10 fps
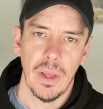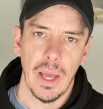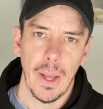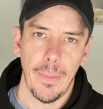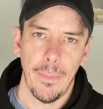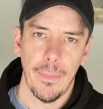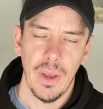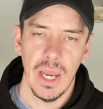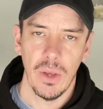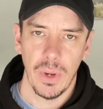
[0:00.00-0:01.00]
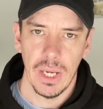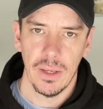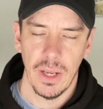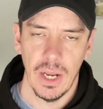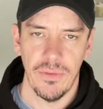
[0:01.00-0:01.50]
But anyway,
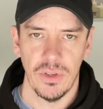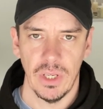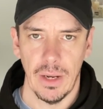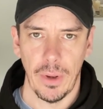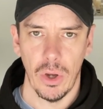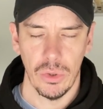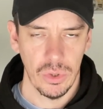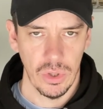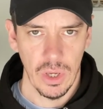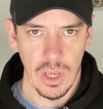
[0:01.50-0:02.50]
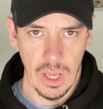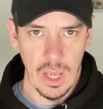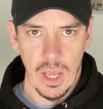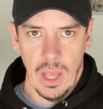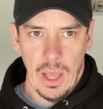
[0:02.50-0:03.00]
enough of cinemas.
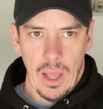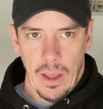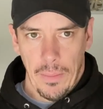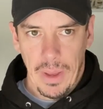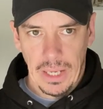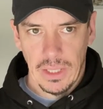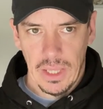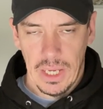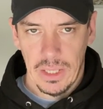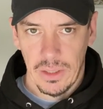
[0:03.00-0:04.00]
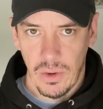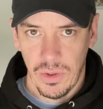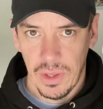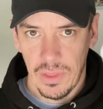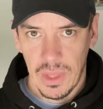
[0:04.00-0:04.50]
Back to these. So I
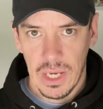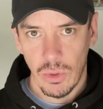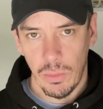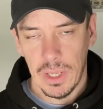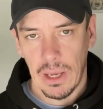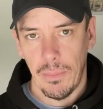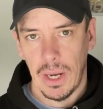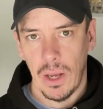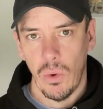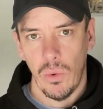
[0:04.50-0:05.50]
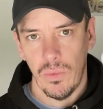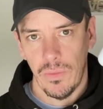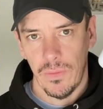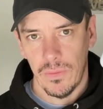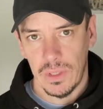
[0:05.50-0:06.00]
think these will be coming out
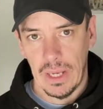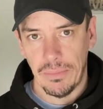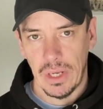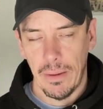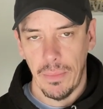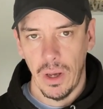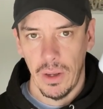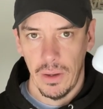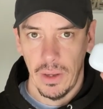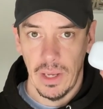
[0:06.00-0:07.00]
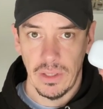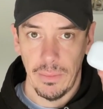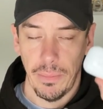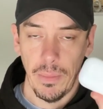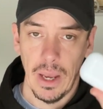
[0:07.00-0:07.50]
September, as
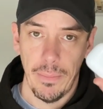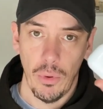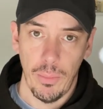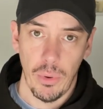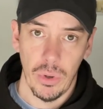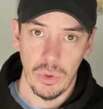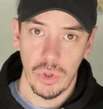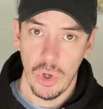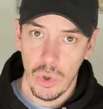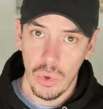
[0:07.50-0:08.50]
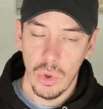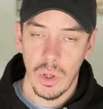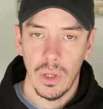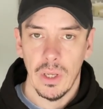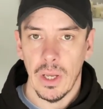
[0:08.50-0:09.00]
in AirPods Pro 2.
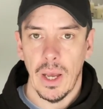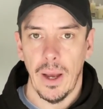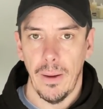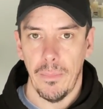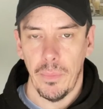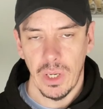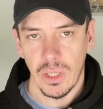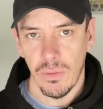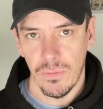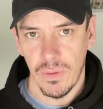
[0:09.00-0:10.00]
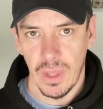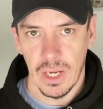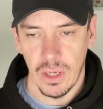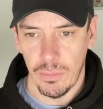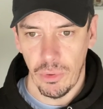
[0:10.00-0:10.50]
I don't think they're
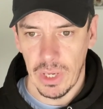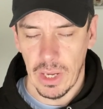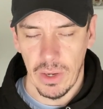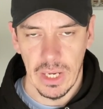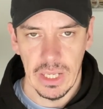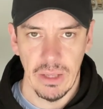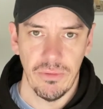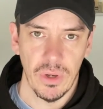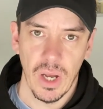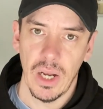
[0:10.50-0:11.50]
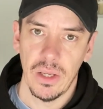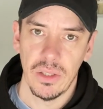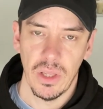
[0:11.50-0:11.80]
going to bring out any different colours.